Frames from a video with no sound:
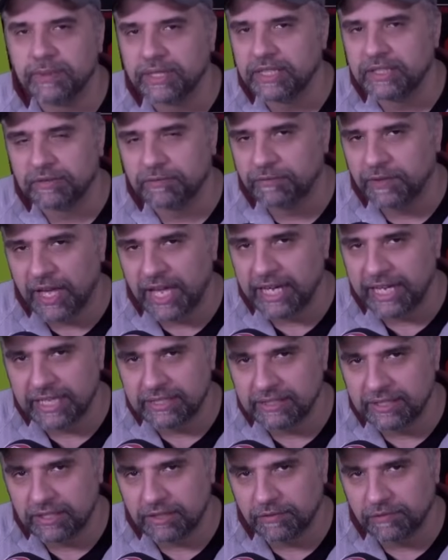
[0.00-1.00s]
biggest fan
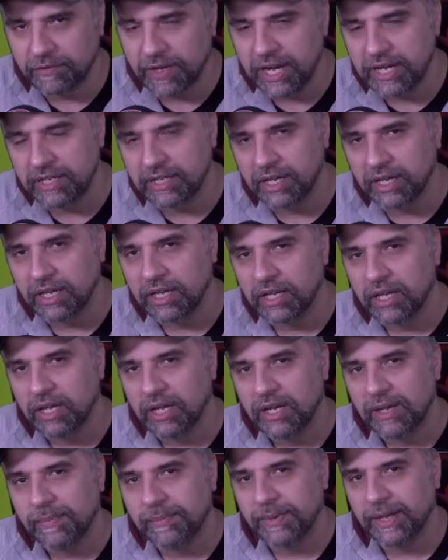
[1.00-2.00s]
as a defender,
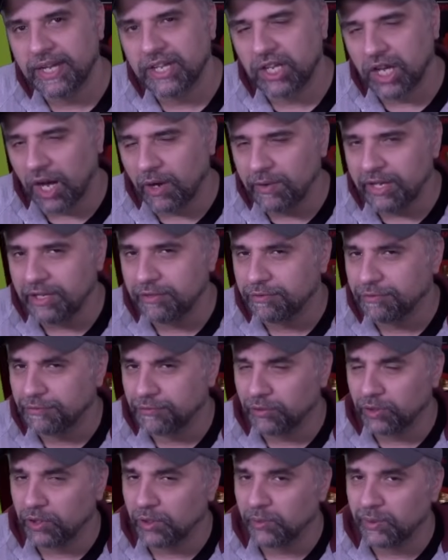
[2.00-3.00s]
but going
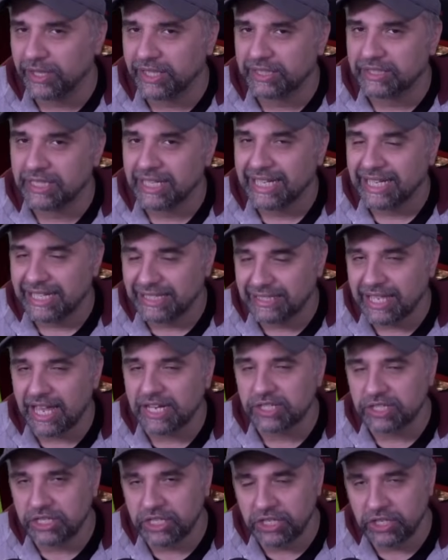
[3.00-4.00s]
forward, he's
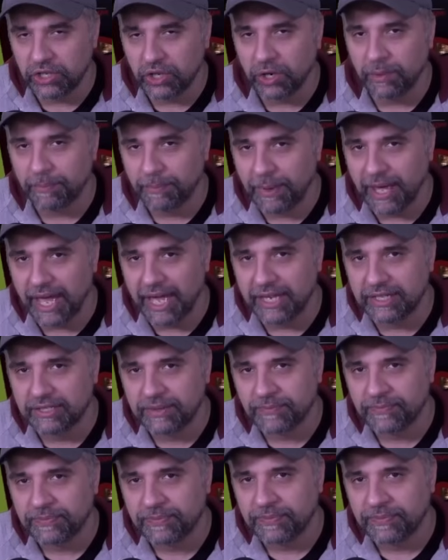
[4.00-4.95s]
actually not bad.